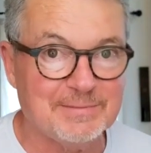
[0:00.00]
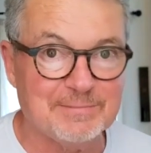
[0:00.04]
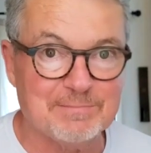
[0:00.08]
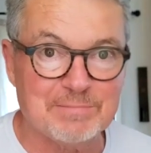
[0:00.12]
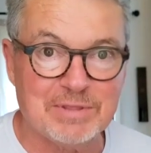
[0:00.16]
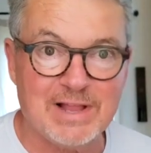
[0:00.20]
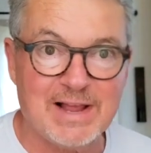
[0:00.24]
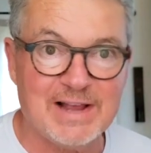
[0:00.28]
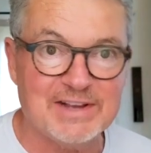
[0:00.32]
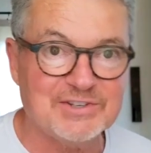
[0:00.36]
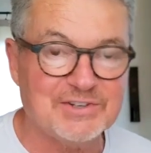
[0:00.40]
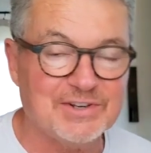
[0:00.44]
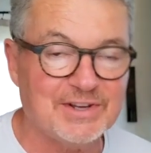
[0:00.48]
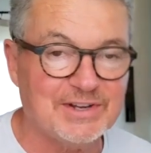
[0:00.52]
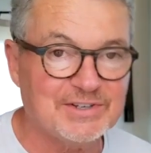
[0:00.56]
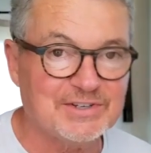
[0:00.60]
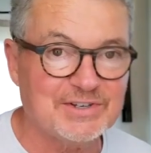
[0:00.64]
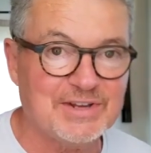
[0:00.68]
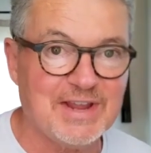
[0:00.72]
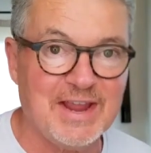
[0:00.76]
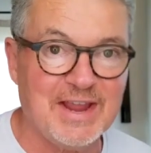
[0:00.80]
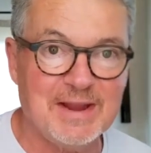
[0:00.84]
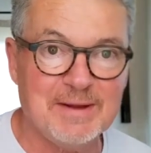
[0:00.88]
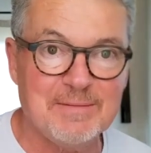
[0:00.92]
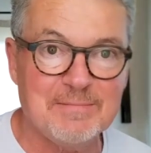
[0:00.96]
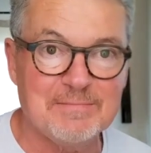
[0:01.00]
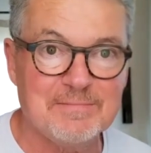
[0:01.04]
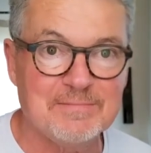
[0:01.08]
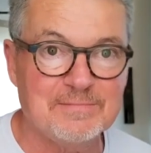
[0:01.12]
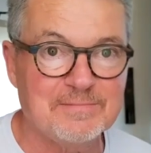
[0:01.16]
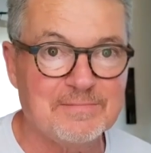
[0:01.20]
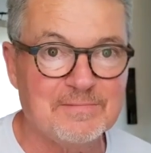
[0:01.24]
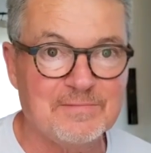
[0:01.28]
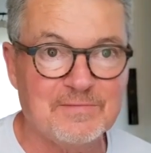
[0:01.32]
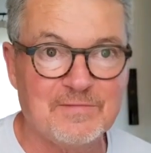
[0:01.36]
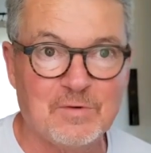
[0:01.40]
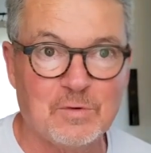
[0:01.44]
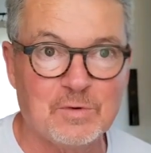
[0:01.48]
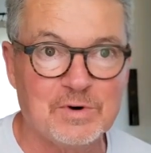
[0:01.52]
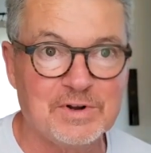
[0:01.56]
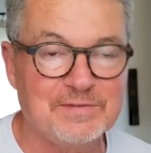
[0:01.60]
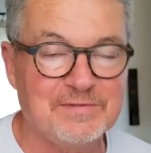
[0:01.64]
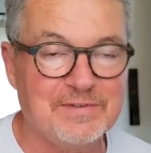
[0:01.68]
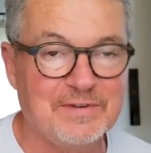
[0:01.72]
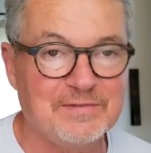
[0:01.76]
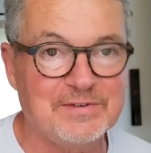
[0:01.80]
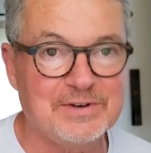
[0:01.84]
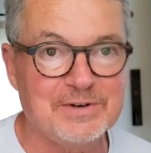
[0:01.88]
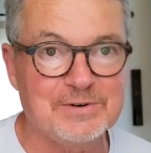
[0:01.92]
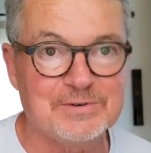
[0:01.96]
Plastics came 40,
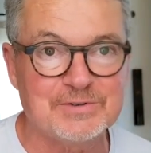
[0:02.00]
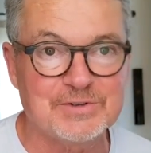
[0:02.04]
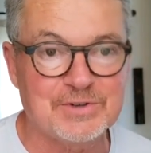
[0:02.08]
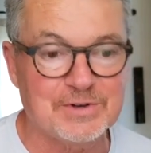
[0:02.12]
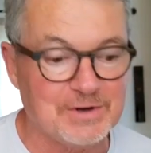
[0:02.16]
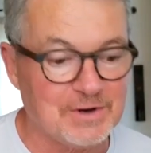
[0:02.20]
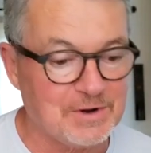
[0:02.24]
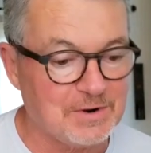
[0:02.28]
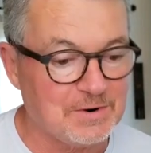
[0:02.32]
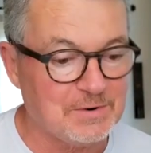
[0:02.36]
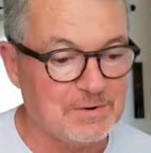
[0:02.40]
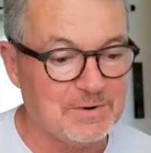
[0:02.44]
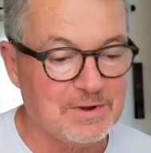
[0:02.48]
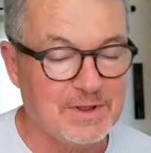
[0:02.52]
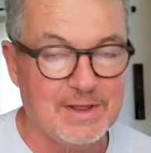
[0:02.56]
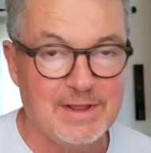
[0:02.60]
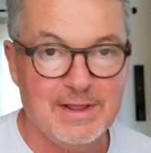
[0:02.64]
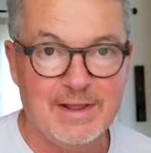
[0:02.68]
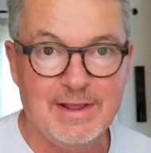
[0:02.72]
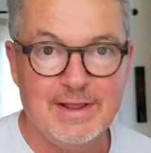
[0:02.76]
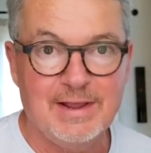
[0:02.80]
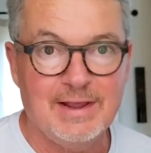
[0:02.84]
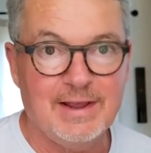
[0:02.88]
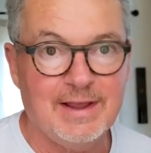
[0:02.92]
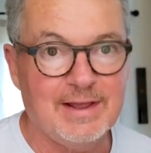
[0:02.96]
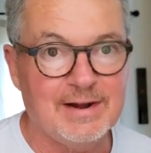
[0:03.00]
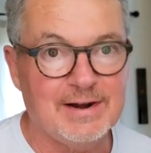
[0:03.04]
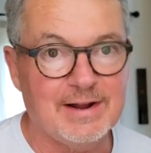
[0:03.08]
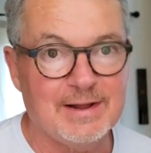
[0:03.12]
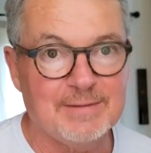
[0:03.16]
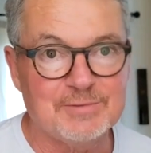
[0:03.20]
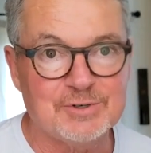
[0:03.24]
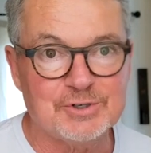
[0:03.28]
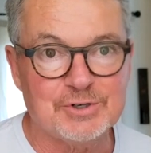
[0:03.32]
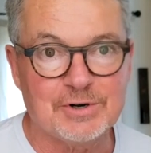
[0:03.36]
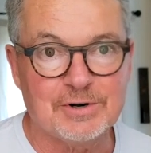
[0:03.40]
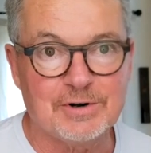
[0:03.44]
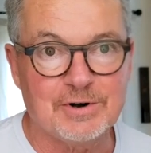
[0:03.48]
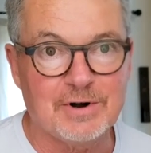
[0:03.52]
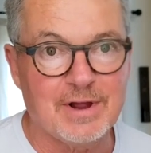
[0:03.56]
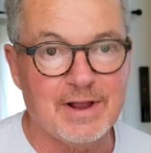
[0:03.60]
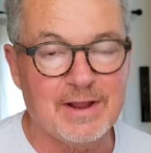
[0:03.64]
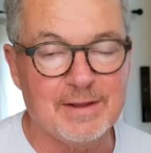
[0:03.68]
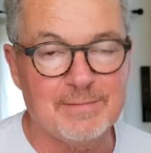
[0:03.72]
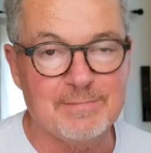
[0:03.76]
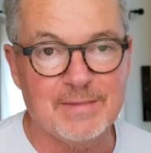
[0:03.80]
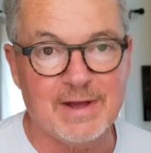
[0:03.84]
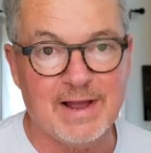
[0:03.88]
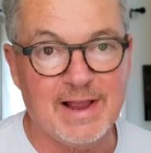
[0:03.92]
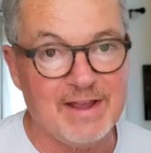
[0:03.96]
50 years ago, and I'm sure I
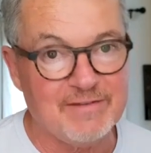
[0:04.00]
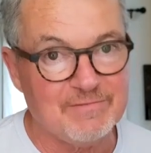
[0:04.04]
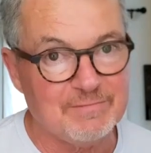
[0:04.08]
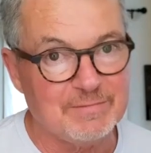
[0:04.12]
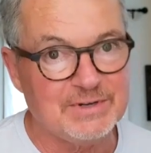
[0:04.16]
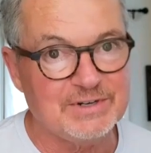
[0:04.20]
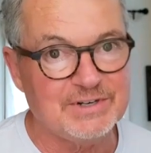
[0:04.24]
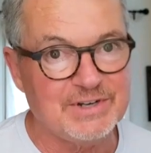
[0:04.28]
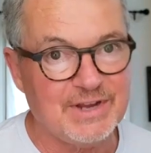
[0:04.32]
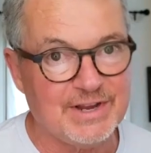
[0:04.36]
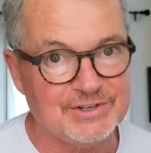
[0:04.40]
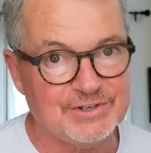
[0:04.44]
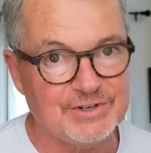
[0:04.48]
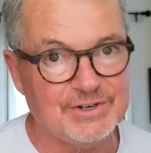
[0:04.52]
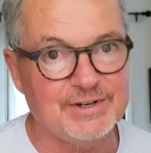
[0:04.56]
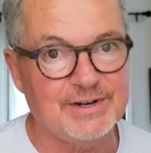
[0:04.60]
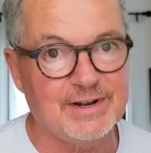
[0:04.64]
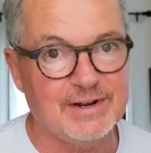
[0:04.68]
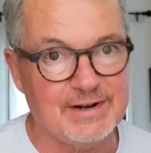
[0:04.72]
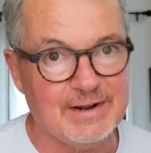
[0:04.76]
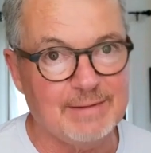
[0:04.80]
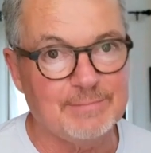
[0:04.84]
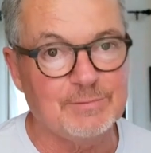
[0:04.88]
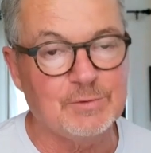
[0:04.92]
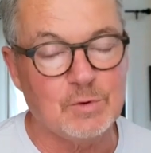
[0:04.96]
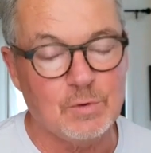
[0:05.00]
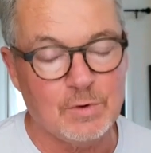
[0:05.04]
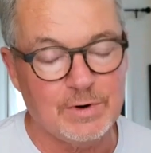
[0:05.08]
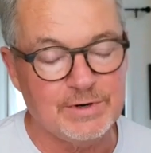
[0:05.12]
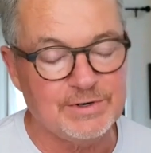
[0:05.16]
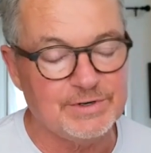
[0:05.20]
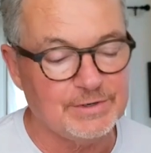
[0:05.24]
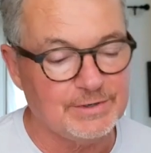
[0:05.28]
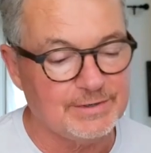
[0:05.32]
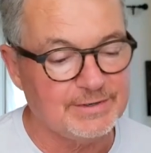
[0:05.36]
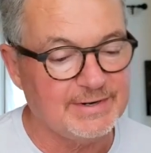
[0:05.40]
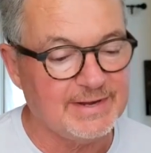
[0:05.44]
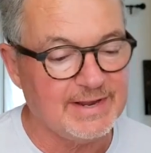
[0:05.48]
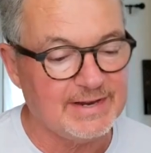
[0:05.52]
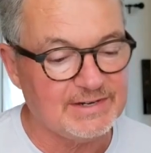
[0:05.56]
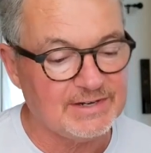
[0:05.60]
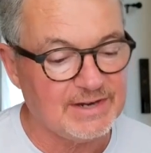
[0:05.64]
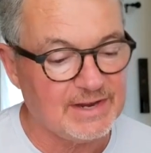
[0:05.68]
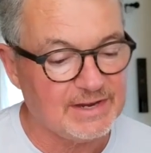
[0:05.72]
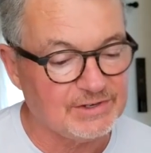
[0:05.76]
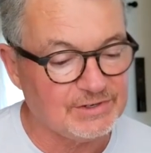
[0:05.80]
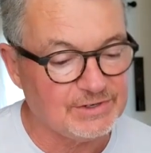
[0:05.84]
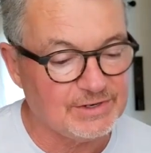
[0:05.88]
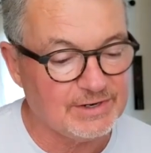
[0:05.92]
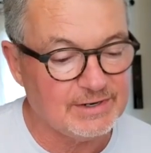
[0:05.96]
haven't been tested yet. I'm going to get
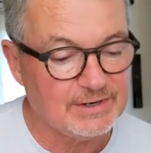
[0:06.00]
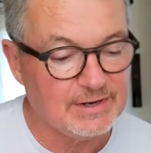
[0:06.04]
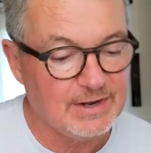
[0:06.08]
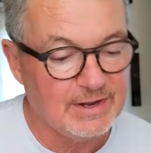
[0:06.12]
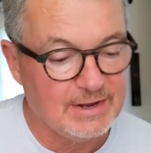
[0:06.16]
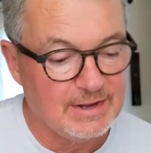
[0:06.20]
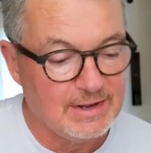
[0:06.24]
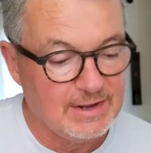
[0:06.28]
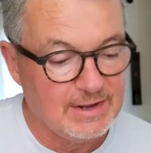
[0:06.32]
tested.